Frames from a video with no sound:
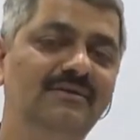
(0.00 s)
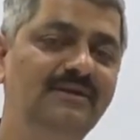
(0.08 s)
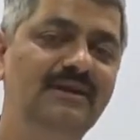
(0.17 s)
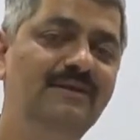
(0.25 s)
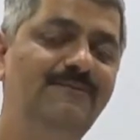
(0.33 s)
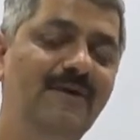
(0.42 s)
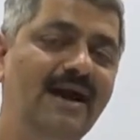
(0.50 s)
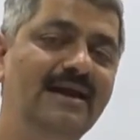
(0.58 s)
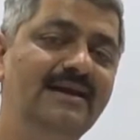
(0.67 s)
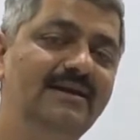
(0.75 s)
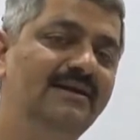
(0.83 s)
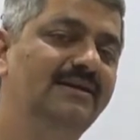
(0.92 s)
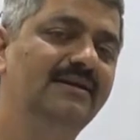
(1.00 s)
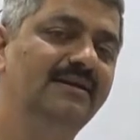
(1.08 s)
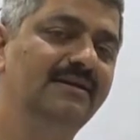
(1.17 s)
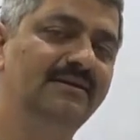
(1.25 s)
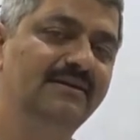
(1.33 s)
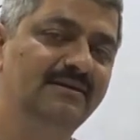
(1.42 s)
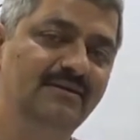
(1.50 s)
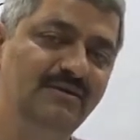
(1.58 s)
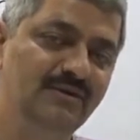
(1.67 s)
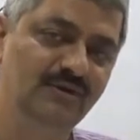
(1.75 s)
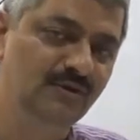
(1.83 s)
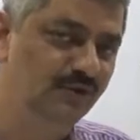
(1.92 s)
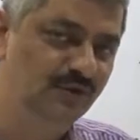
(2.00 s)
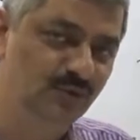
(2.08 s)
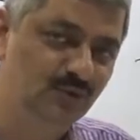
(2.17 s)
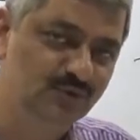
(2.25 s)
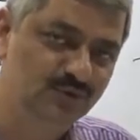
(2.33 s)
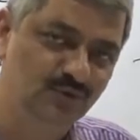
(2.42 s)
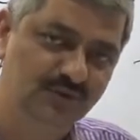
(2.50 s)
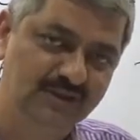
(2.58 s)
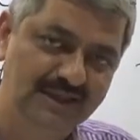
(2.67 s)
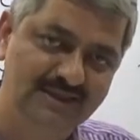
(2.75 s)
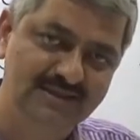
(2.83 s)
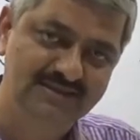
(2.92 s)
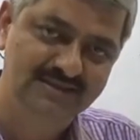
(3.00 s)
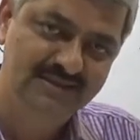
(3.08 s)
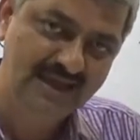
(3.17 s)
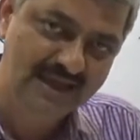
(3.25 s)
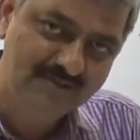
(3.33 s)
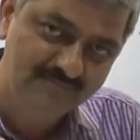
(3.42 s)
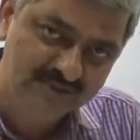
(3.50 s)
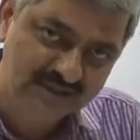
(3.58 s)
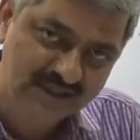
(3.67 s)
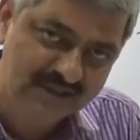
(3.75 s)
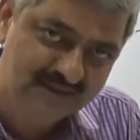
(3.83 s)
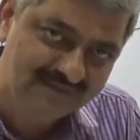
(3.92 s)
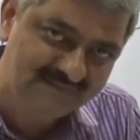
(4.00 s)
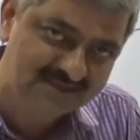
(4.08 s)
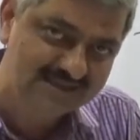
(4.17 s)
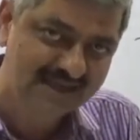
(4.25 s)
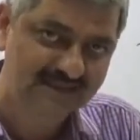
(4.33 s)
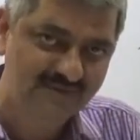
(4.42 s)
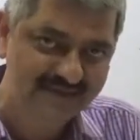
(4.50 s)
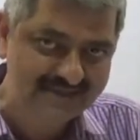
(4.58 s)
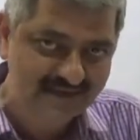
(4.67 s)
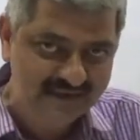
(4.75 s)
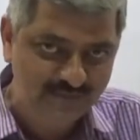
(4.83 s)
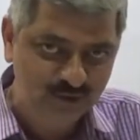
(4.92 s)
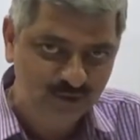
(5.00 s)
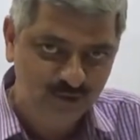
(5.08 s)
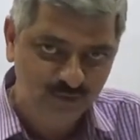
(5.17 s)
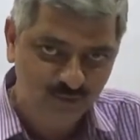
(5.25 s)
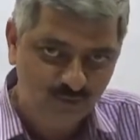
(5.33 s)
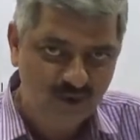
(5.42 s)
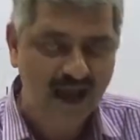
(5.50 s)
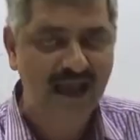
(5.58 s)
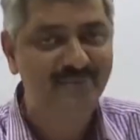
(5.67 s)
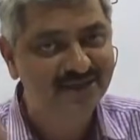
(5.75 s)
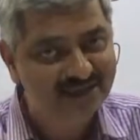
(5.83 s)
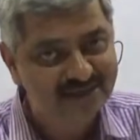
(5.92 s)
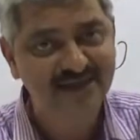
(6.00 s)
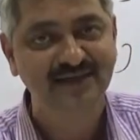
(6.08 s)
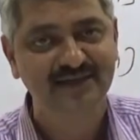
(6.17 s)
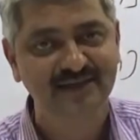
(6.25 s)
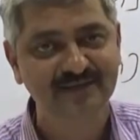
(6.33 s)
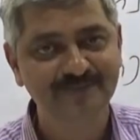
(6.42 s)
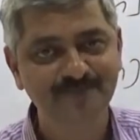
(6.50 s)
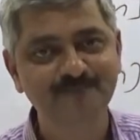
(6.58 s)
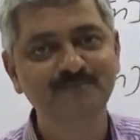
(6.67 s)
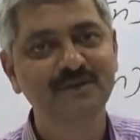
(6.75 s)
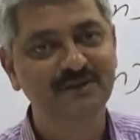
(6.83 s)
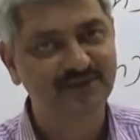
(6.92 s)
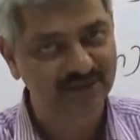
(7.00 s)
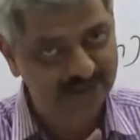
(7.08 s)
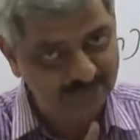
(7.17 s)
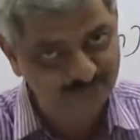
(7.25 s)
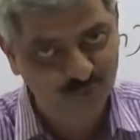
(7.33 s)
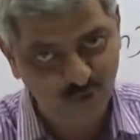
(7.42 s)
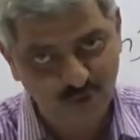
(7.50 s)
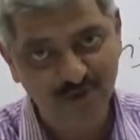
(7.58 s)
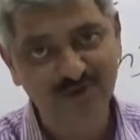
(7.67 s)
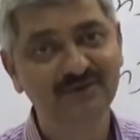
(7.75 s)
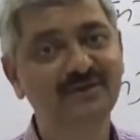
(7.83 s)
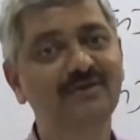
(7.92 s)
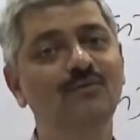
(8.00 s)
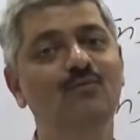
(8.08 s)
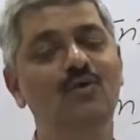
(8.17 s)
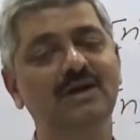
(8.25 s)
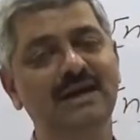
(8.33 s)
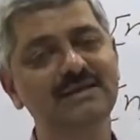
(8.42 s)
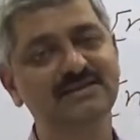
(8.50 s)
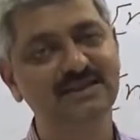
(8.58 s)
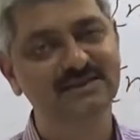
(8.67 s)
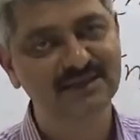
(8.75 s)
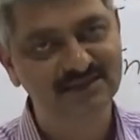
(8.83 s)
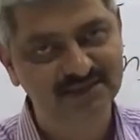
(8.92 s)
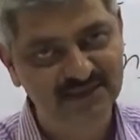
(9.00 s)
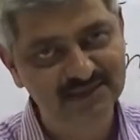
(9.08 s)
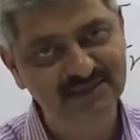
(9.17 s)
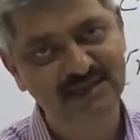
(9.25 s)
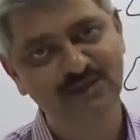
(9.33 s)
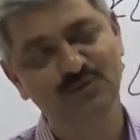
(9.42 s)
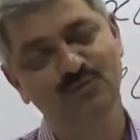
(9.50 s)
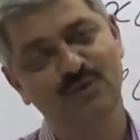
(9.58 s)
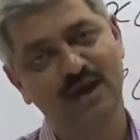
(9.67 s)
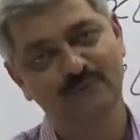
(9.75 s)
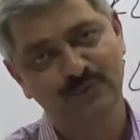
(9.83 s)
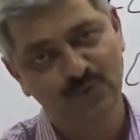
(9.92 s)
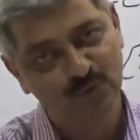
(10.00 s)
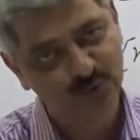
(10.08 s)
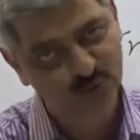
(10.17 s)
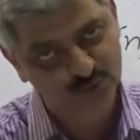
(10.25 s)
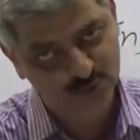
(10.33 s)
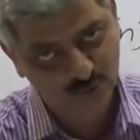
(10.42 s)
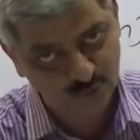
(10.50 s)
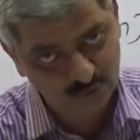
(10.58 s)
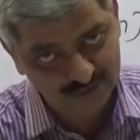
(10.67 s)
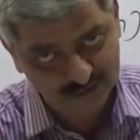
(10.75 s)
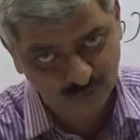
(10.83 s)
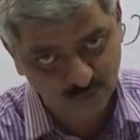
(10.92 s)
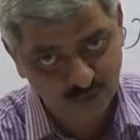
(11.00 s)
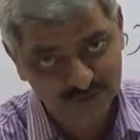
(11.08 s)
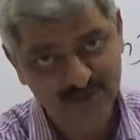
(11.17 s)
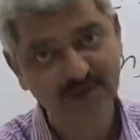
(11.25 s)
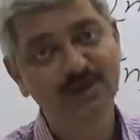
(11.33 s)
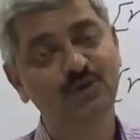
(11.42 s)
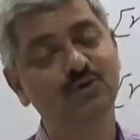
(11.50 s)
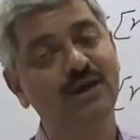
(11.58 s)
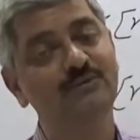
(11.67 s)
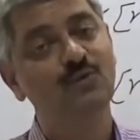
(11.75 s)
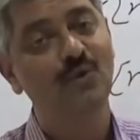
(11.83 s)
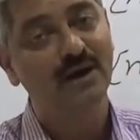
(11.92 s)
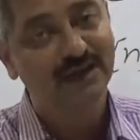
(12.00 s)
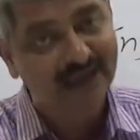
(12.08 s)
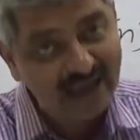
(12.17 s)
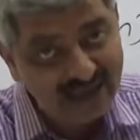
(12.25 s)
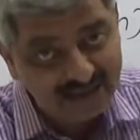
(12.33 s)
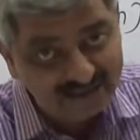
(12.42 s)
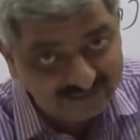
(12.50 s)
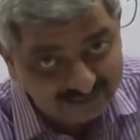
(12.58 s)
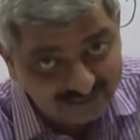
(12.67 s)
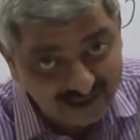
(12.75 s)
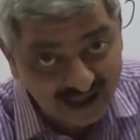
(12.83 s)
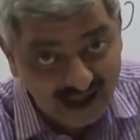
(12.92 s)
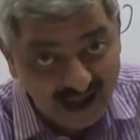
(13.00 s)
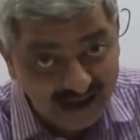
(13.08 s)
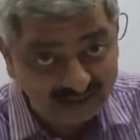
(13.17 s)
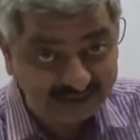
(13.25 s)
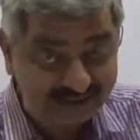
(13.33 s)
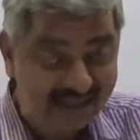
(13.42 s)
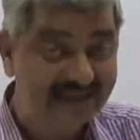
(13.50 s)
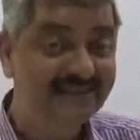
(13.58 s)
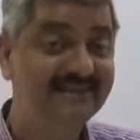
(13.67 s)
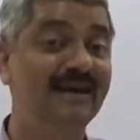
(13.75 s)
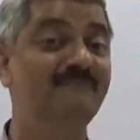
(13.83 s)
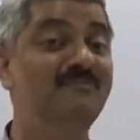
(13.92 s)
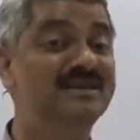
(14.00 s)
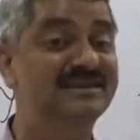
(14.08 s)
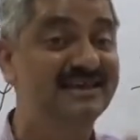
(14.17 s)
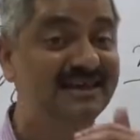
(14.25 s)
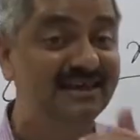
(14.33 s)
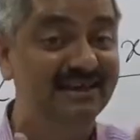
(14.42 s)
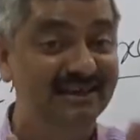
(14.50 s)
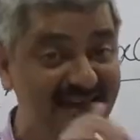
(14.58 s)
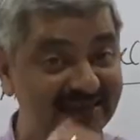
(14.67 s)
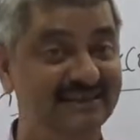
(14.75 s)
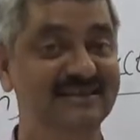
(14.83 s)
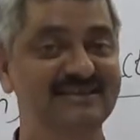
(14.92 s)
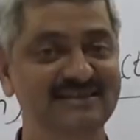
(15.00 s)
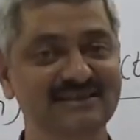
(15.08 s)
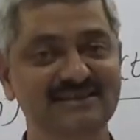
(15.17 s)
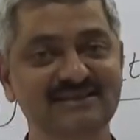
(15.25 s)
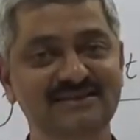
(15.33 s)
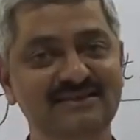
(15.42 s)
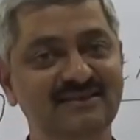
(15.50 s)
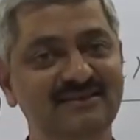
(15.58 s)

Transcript: If I used to tell same thing which is otherwise available to you, I am redundant. Therefore, what I suggest is that you have viewed that course, you can view again, and then there are missing links.